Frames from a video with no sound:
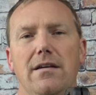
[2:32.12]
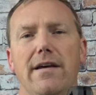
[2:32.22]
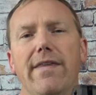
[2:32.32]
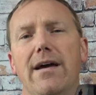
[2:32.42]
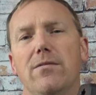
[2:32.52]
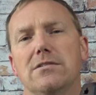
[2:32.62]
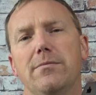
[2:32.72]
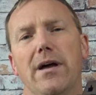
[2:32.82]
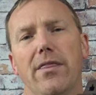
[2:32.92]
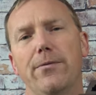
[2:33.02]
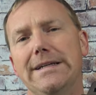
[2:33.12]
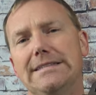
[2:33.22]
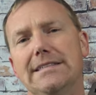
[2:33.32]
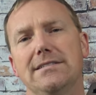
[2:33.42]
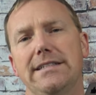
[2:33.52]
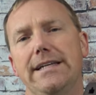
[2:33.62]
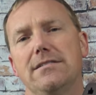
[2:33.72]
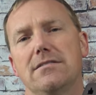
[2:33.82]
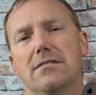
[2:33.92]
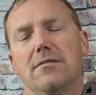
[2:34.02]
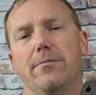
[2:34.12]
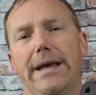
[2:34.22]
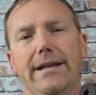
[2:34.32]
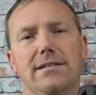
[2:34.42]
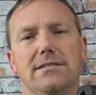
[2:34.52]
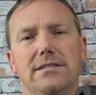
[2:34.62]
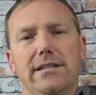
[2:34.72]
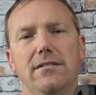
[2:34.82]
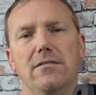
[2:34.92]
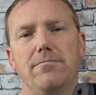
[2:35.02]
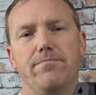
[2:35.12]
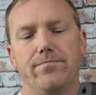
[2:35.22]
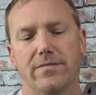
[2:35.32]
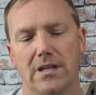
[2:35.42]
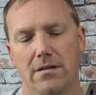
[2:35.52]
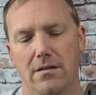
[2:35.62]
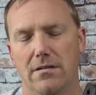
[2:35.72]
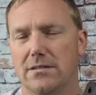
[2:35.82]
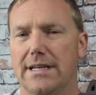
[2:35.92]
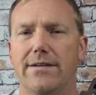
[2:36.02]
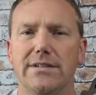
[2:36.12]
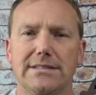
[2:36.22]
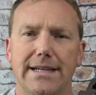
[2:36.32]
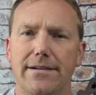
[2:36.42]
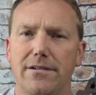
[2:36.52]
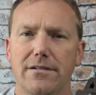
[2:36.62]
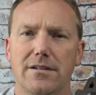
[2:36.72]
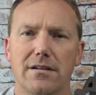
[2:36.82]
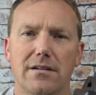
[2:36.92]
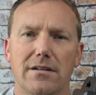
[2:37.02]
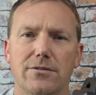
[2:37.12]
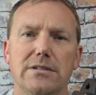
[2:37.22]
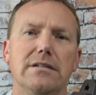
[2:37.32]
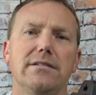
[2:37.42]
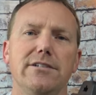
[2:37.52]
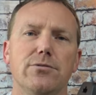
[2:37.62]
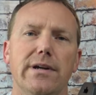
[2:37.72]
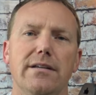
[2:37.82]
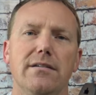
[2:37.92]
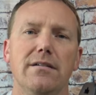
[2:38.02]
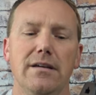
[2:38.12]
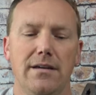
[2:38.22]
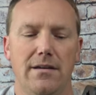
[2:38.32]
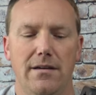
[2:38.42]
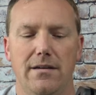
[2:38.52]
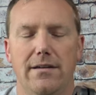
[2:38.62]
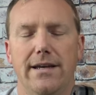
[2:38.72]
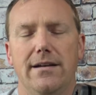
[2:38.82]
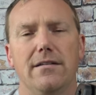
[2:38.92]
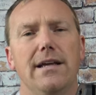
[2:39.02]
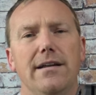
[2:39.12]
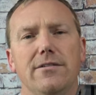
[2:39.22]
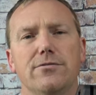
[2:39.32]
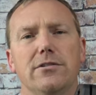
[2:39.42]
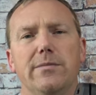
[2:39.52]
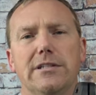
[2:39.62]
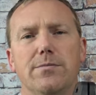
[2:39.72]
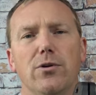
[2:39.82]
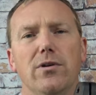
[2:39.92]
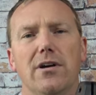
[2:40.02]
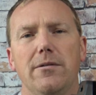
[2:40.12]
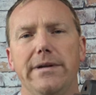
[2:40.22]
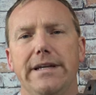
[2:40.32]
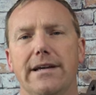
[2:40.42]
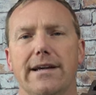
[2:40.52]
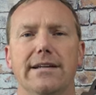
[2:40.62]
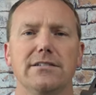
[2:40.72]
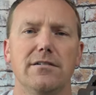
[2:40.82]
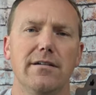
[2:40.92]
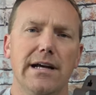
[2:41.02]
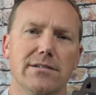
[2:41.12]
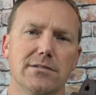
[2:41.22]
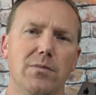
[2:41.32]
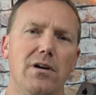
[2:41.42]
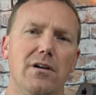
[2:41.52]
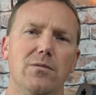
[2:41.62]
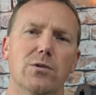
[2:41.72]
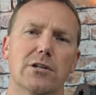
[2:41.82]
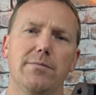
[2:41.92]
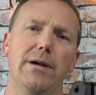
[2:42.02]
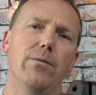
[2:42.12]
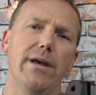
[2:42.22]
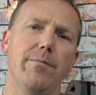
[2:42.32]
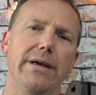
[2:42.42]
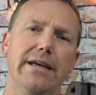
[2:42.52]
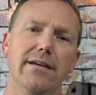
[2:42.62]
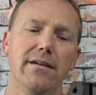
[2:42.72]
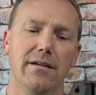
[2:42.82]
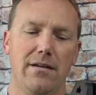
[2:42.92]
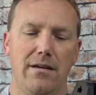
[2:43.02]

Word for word: And that was about 3 16ths painted steel, just kind of a standard uh, utility trailer. And a lot of the drill bits broke on me. I kind of started out small, worked my way big.